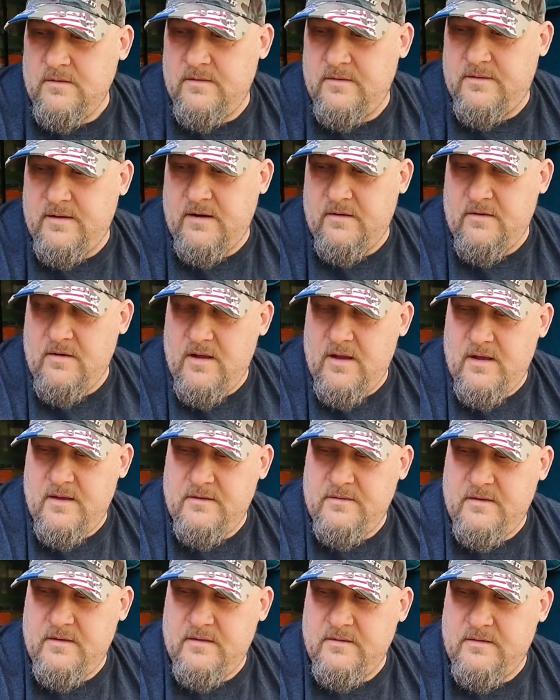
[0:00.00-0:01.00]

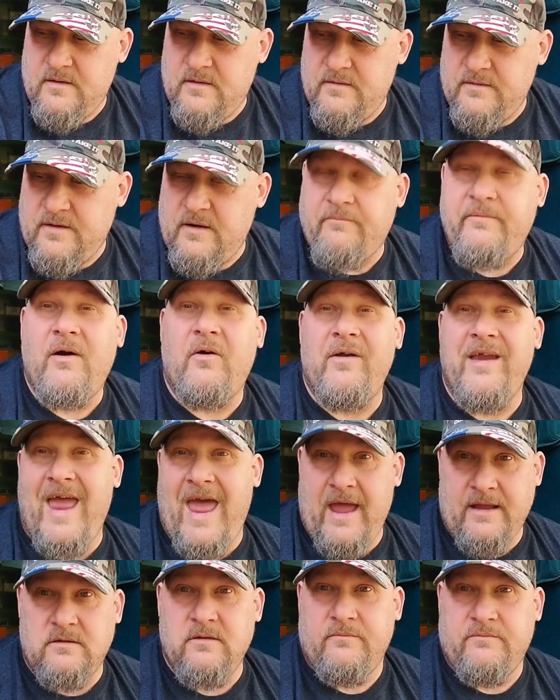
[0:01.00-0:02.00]
They're very
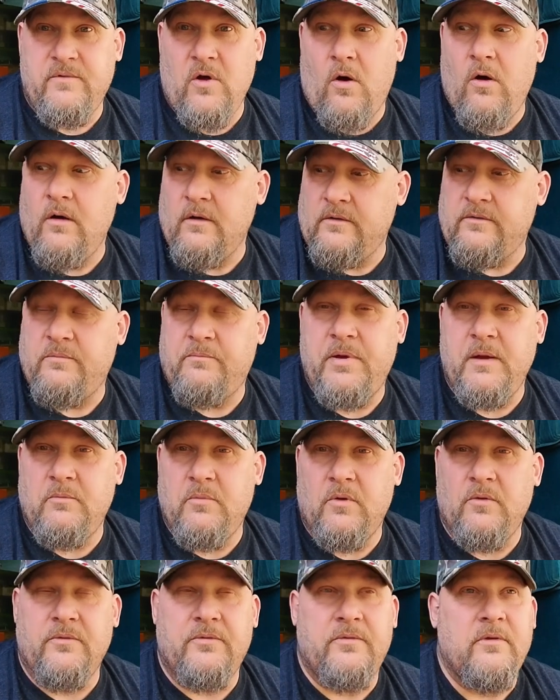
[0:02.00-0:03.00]
active dogs,
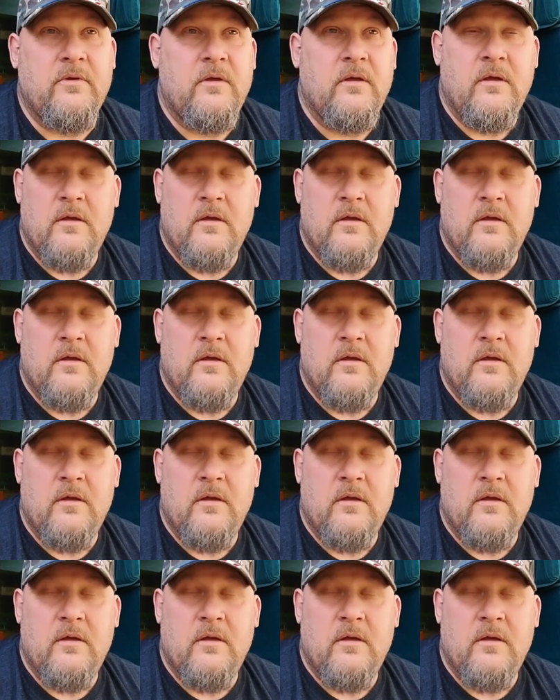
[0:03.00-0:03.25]
pit bulls.